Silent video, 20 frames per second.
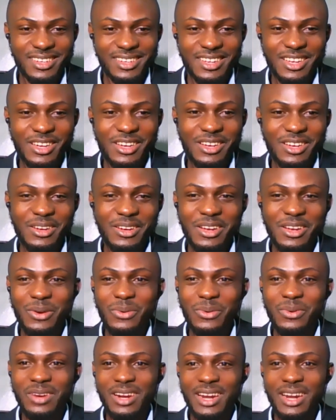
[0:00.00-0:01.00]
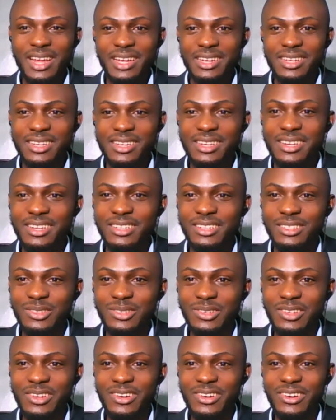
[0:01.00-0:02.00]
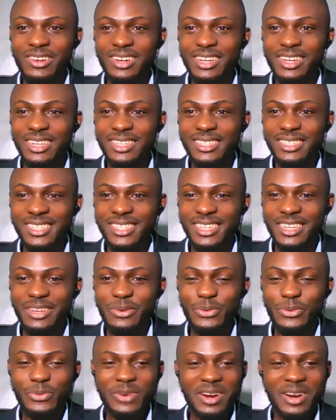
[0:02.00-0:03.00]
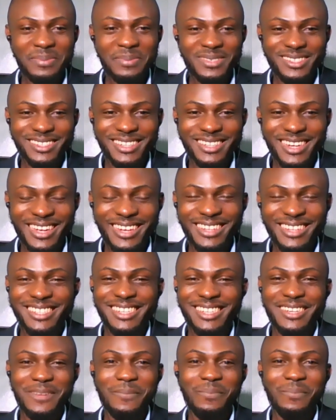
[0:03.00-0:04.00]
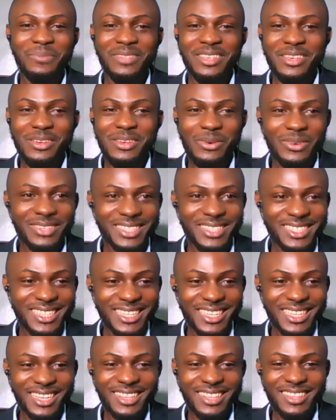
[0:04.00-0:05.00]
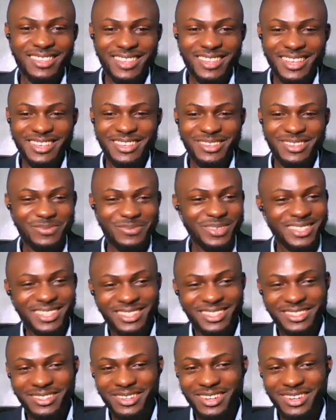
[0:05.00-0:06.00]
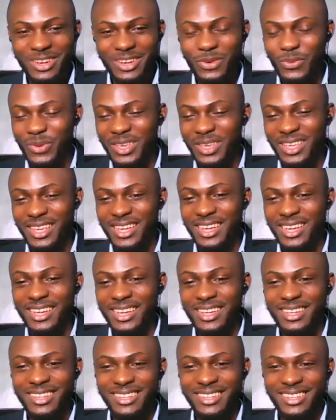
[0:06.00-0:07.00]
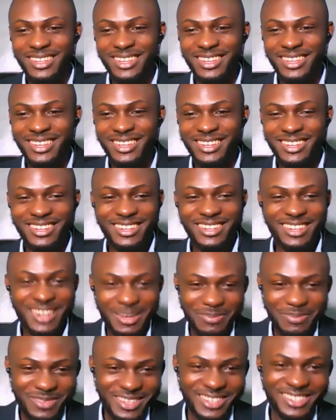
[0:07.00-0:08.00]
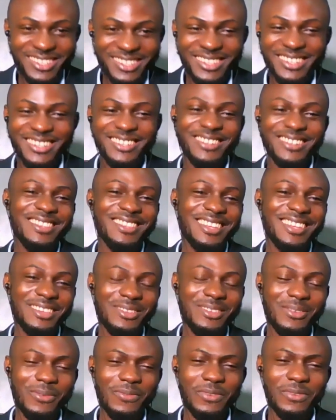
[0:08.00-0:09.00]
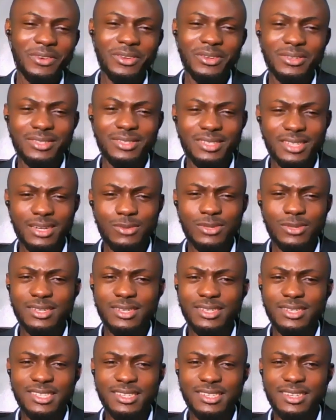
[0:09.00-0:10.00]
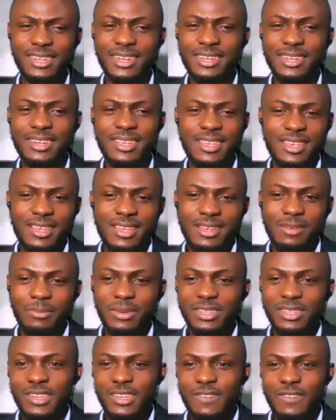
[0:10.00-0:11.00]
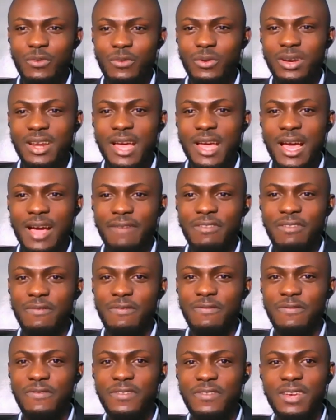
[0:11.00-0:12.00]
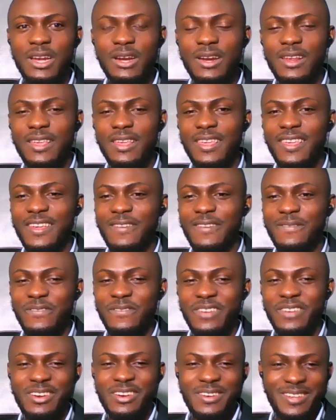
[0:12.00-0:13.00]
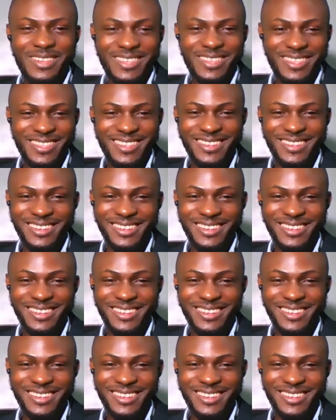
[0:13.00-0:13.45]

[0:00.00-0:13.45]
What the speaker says: I would like to call it a wrap tonight. Once again, thank you, Mr. Tola. We are indebted to you. Thank you for your time with us tonight. Please, everyone, have Thank you for having me. I appreciate it.